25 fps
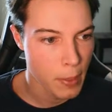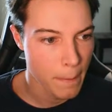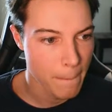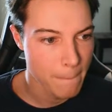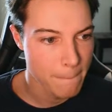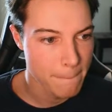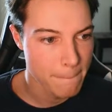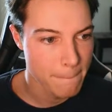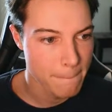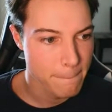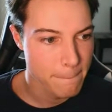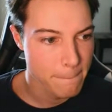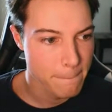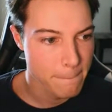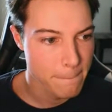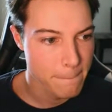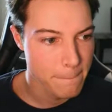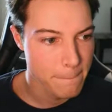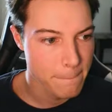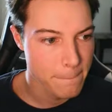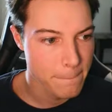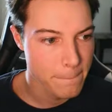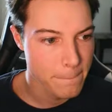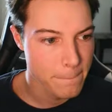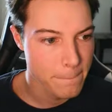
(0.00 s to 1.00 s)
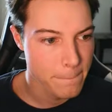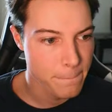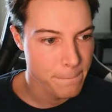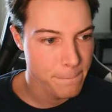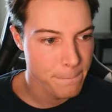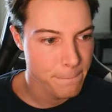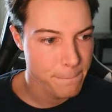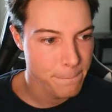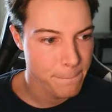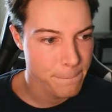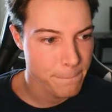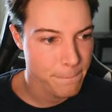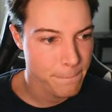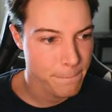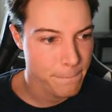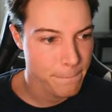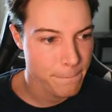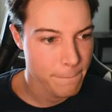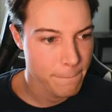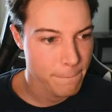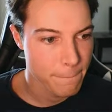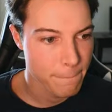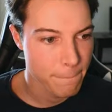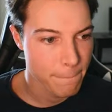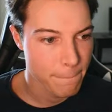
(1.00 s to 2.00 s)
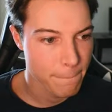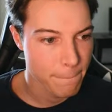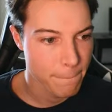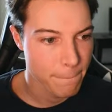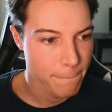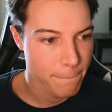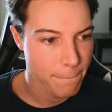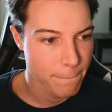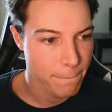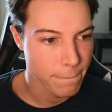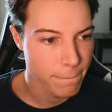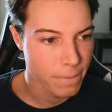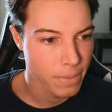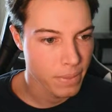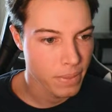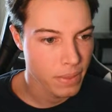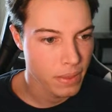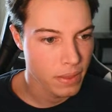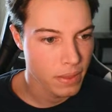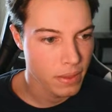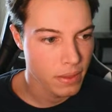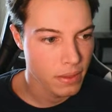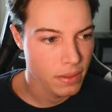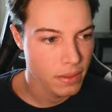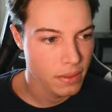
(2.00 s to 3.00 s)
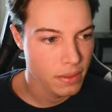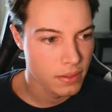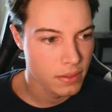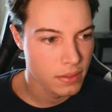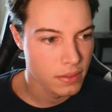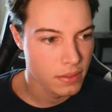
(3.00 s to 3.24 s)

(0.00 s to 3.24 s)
Nothing is said.